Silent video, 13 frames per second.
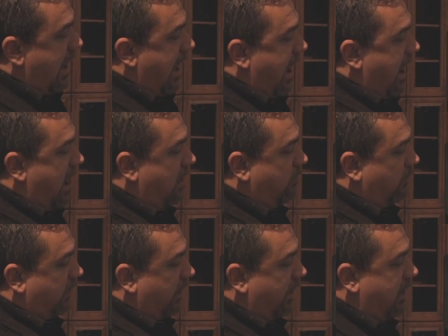and
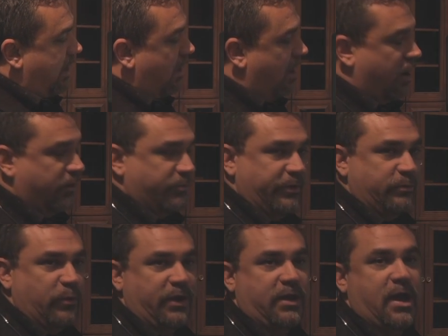we're going to cut hardwood.
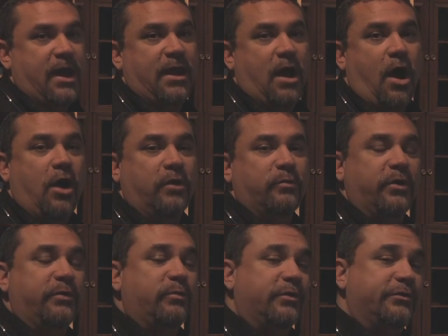When cutting
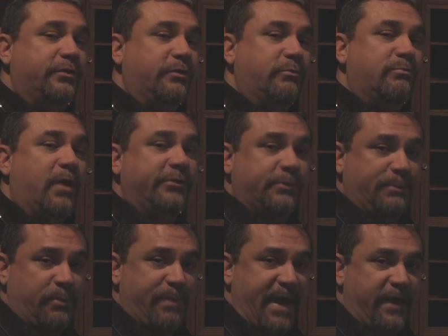hardwood, we'll do
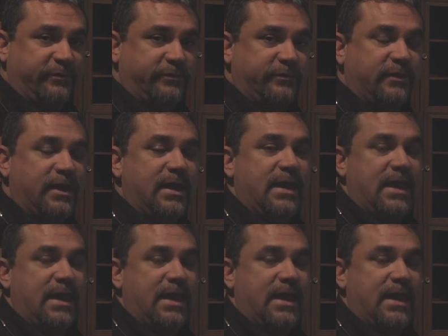multiple passes